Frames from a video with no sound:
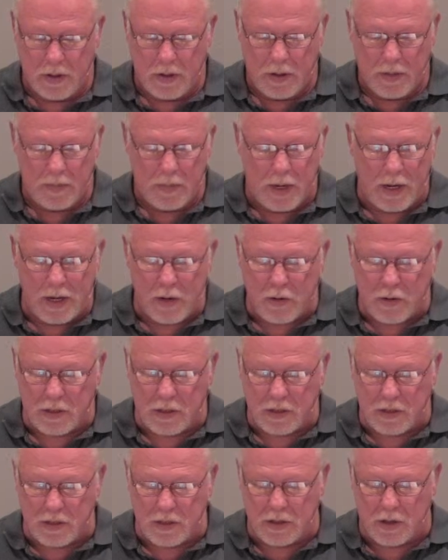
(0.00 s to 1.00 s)
Many
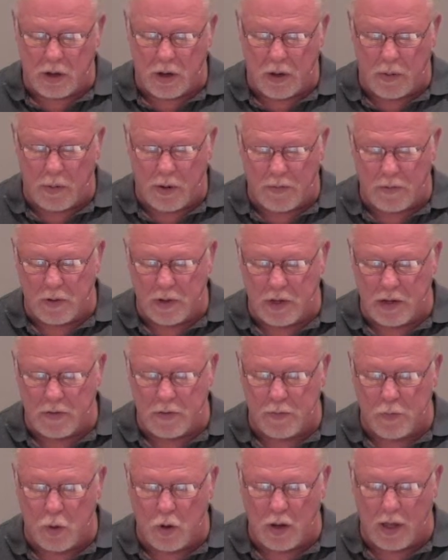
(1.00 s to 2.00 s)
Christians, however,
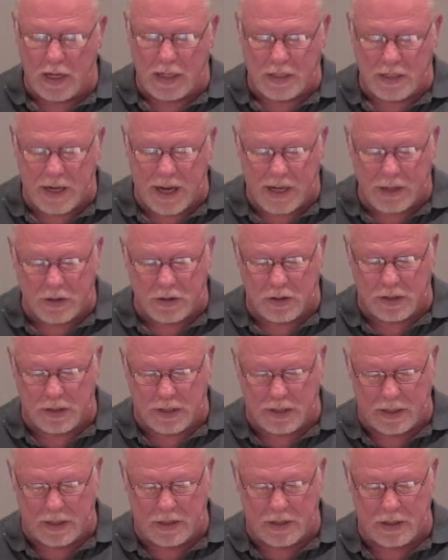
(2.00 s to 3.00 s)
live more like
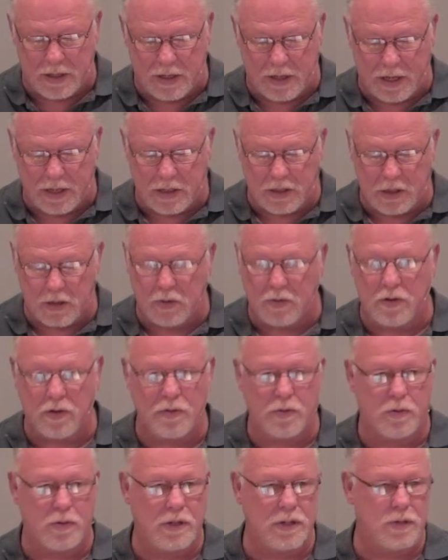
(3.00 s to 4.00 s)
Sadducees than like children
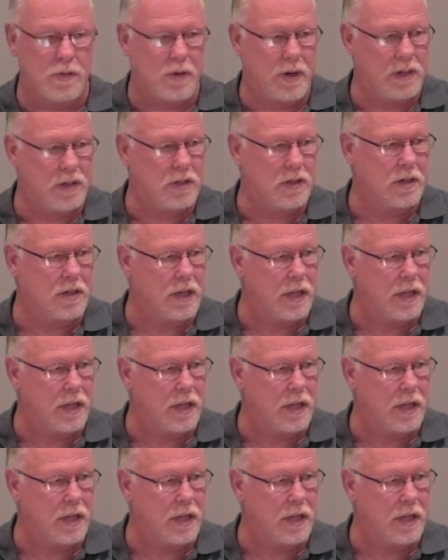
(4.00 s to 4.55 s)
of the resurrection,